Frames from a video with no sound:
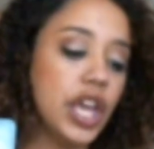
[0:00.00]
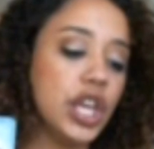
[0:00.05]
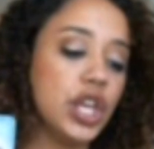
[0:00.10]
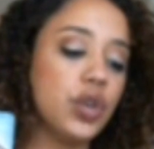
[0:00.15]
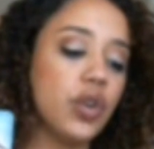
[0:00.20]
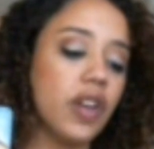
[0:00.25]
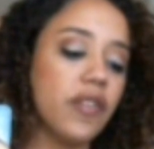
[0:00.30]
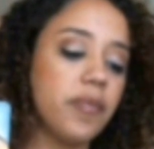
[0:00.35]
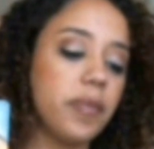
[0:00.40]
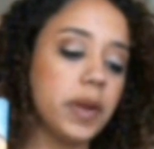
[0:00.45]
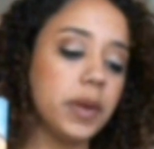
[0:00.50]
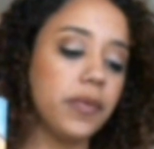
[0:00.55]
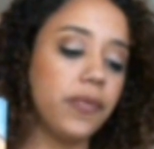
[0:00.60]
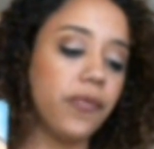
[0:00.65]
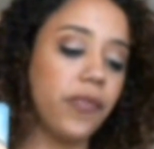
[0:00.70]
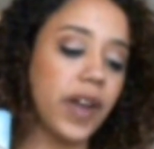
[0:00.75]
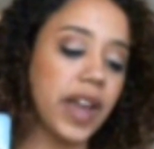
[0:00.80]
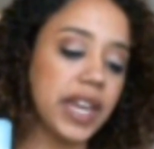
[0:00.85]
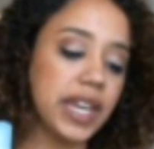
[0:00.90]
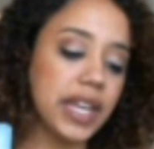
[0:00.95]
You have been
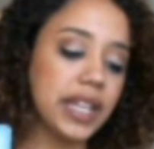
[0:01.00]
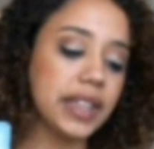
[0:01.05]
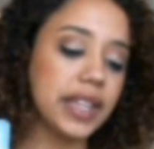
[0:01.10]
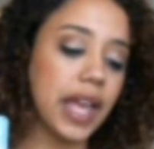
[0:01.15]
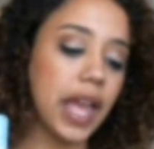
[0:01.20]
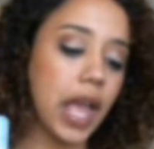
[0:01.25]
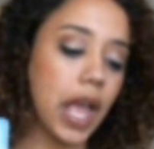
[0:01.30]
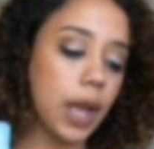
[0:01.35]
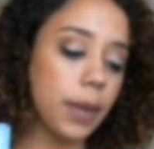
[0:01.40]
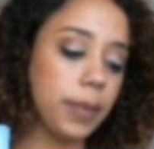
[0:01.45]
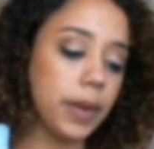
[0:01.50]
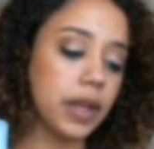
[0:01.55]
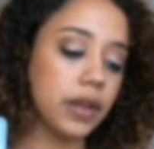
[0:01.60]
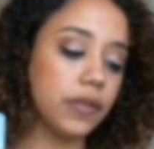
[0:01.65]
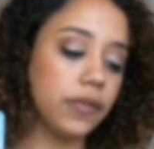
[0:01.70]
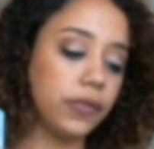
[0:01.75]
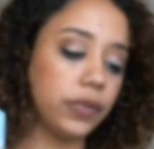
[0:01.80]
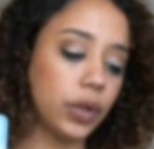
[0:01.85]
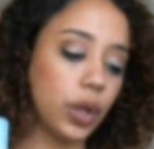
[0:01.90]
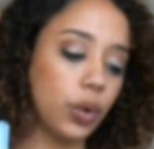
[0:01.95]
fighting the ebb and
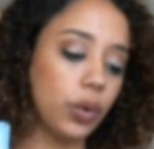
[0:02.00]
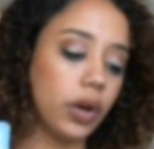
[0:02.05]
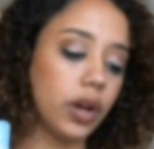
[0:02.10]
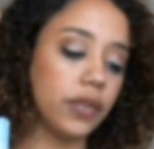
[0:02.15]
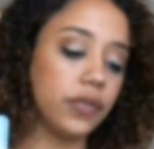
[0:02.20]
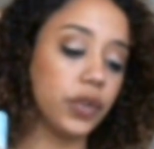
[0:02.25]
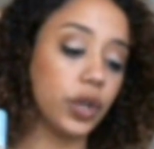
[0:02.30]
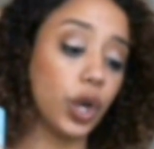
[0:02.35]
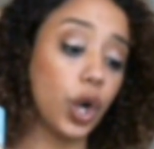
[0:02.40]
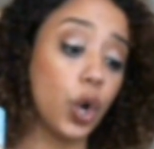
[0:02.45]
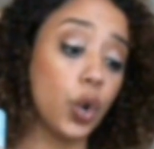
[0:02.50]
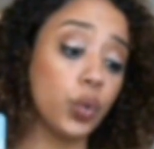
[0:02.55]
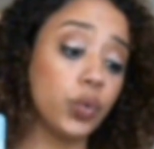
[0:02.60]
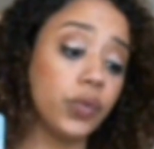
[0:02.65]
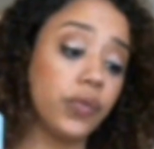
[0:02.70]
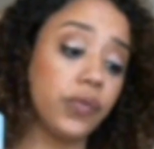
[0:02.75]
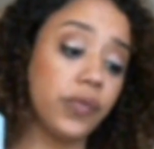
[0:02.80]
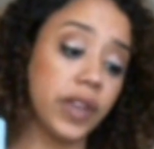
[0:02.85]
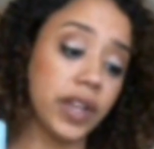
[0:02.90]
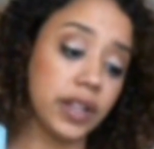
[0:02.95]
flow of your own
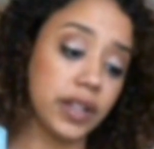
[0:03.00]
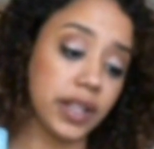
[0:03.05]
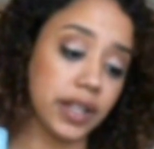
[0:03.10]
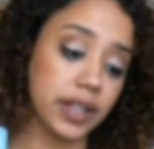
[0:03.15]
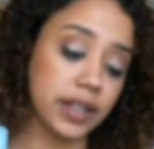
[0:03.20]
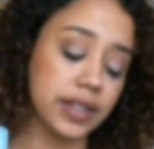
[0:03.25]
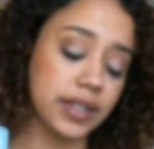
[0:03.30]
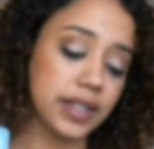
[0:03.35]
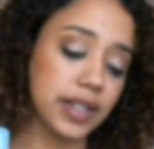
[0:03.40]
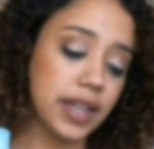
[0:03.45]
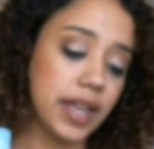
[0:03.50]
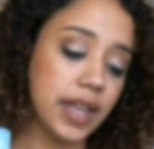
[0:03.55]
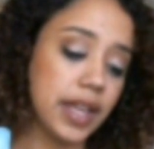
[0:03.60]
feelings,